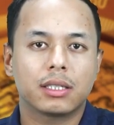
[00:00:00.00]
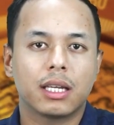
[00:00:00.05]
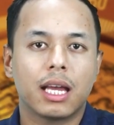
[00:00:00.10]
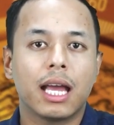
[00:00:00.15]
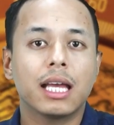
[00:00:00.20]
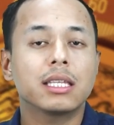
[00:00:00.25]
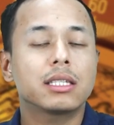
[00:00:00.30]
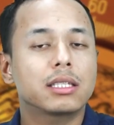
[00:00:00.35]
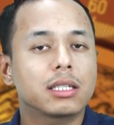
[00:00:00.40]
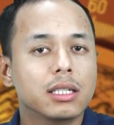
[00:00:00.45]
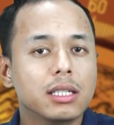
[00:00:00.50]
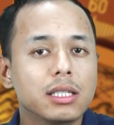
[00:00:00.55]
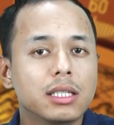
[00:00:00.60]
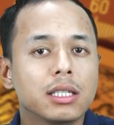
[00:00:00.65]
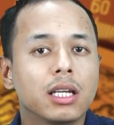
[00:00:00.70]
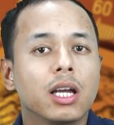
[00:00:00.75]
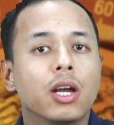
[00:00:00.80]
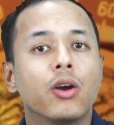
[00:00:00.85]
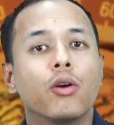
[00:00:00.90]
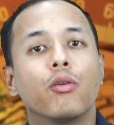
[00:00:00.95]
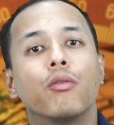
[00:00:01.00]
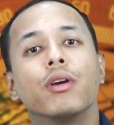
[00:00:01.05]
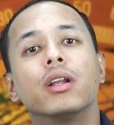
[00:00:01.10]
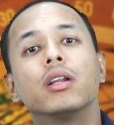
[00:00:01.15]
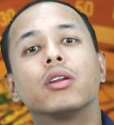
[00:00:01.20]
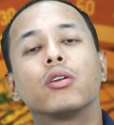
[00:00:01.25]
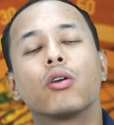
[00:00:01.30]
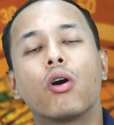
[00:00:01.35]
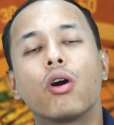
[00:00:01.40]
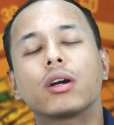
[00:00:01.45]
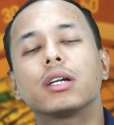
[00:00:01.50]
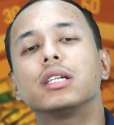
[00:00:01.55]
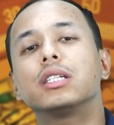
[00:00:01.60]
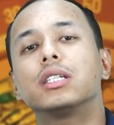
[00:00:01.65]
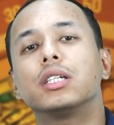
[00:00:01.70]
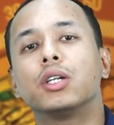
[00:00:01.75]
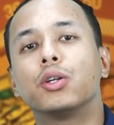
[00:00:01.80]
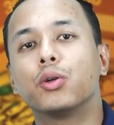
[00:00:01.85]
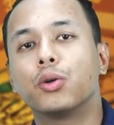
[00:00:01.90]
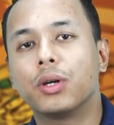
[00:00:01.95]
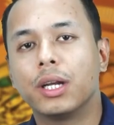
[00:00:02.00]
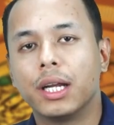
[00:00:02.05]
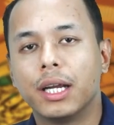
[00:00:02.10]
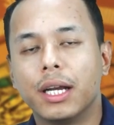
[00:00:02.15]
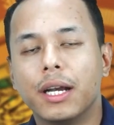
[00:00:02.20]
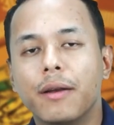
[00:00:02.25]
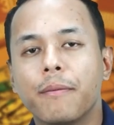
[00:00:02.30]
As such, when rock is eroded,